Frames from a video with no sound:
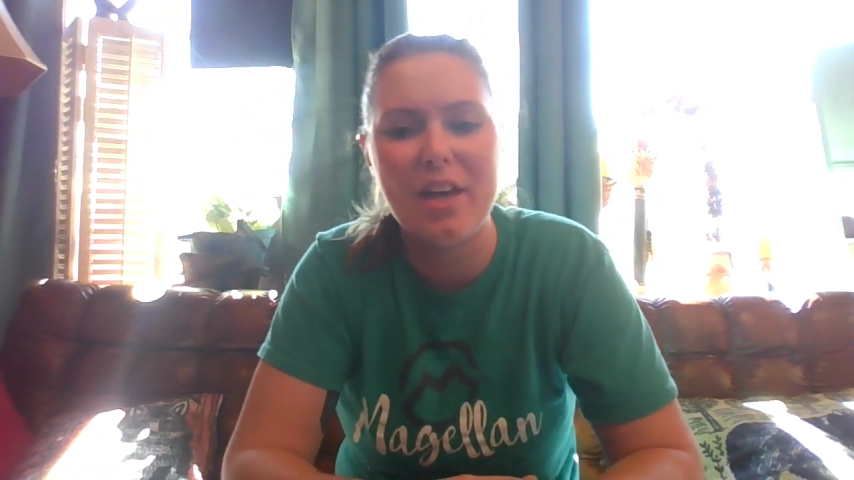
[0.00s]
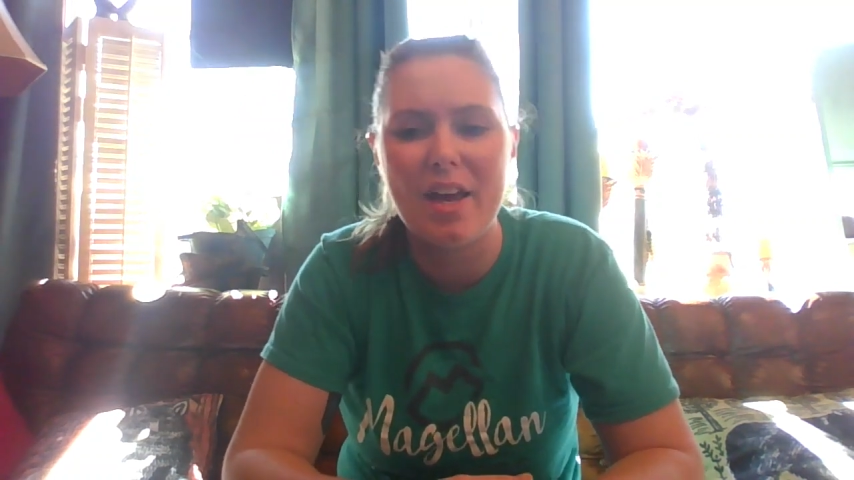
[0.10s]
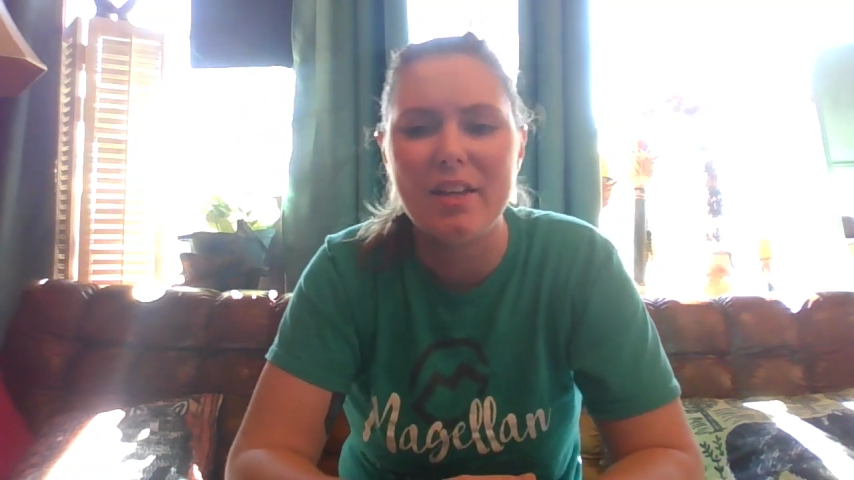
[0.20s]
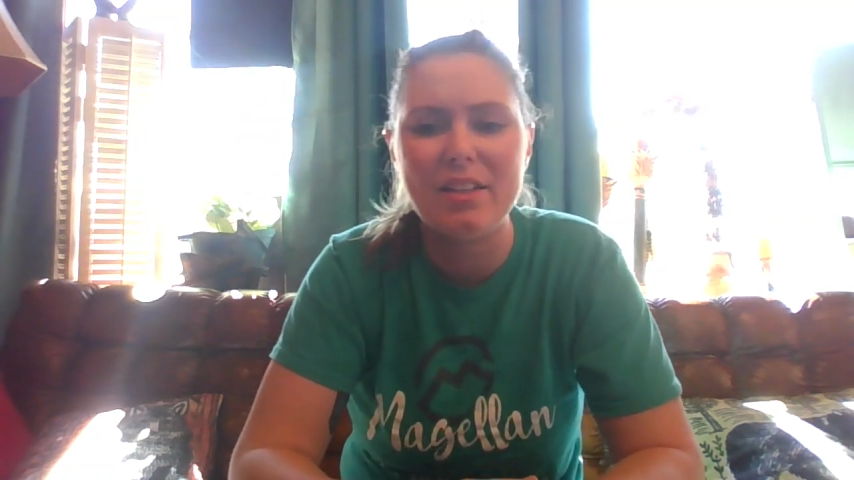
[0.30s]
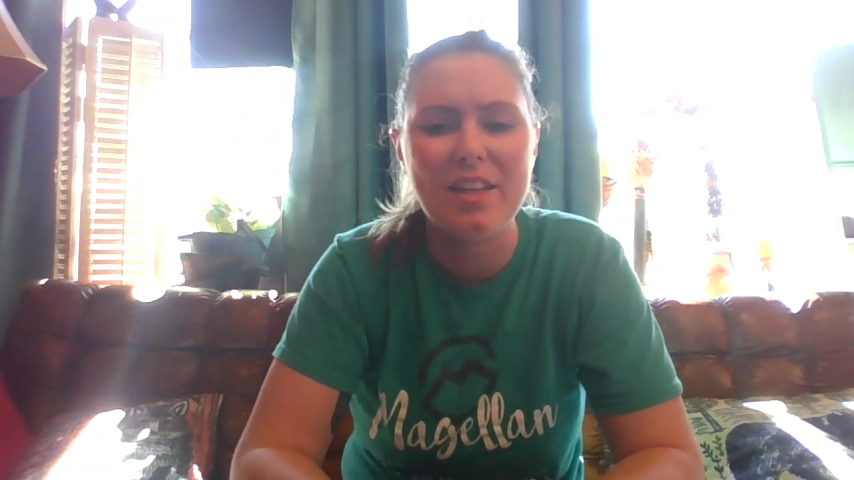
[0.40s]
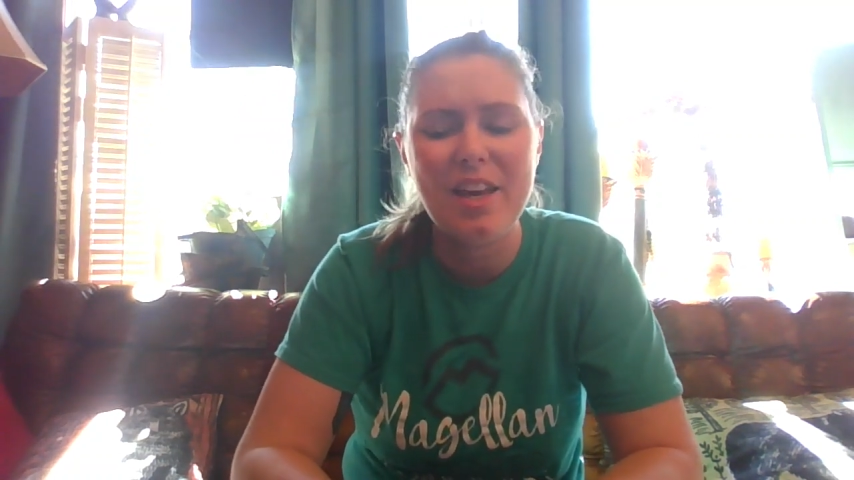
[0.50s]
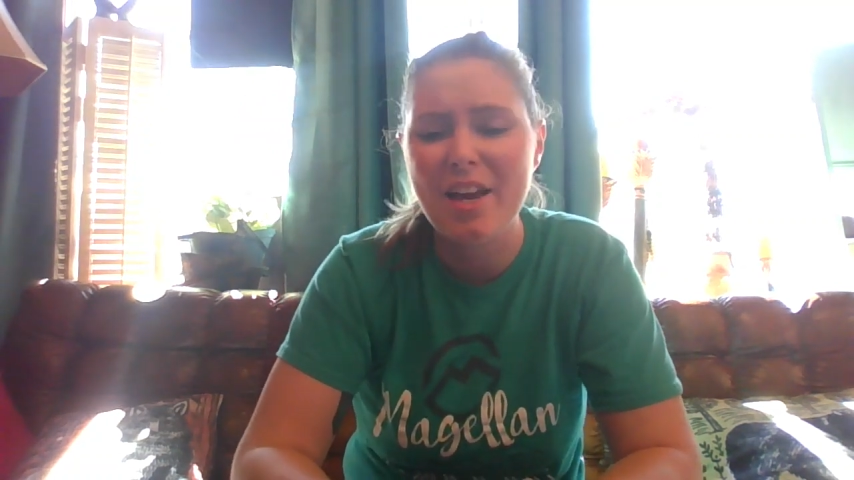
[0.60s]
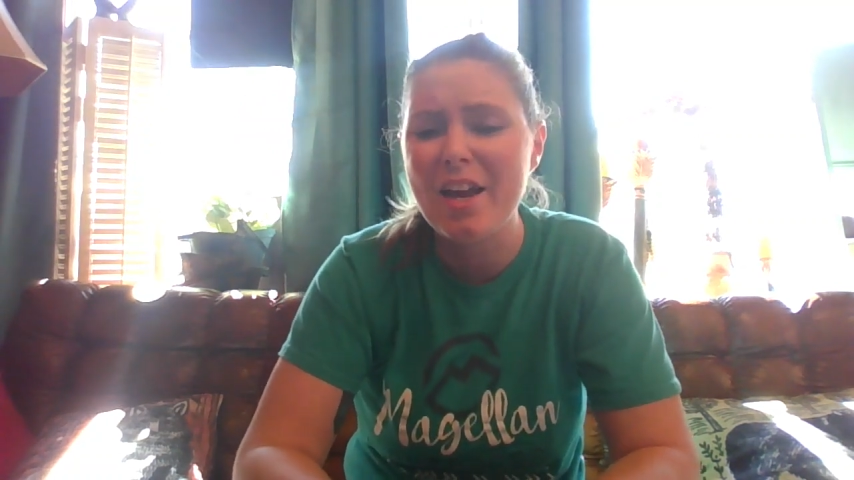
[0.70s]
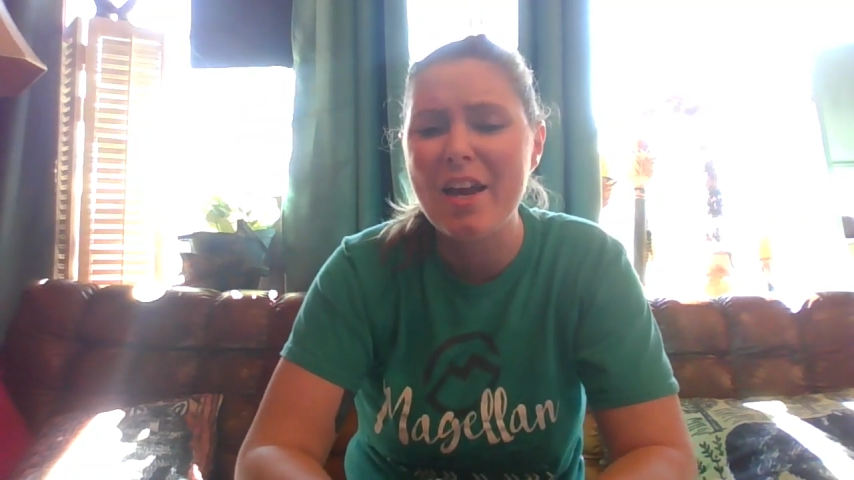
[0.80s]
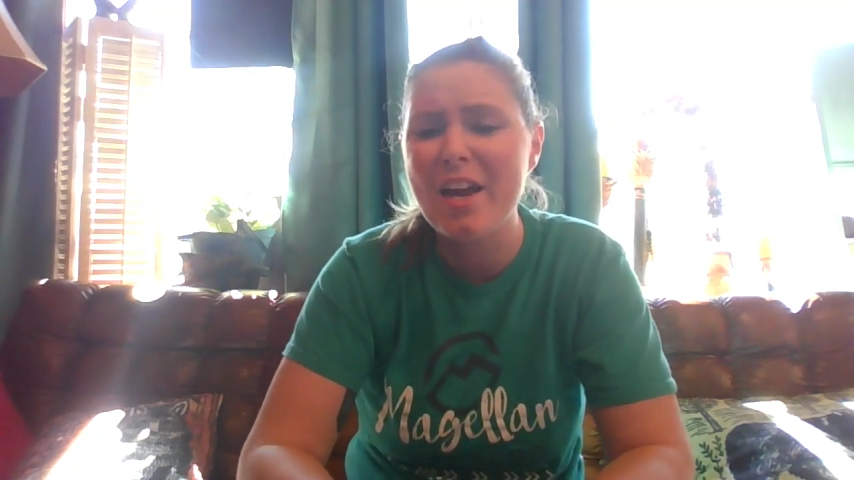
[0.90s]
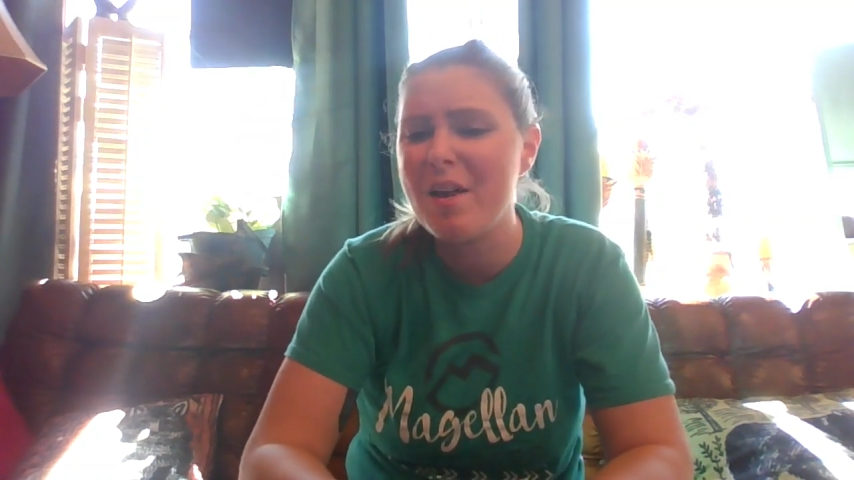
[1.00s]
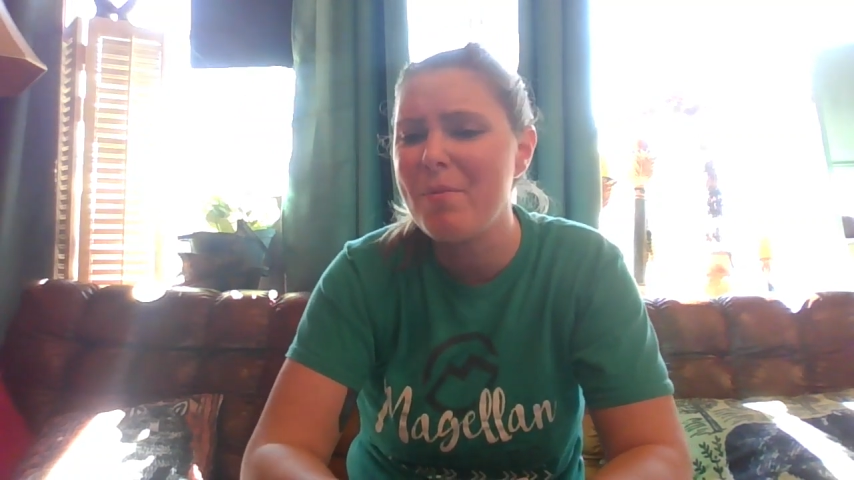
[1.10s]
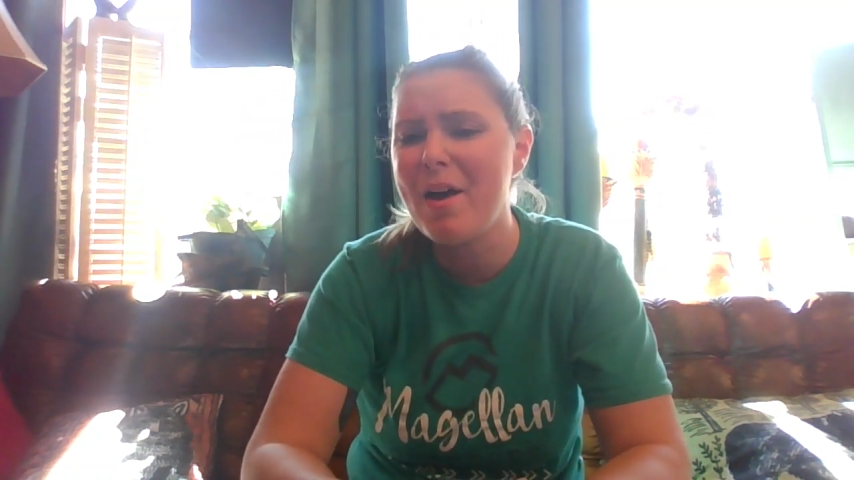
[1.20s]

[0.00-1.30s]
can keep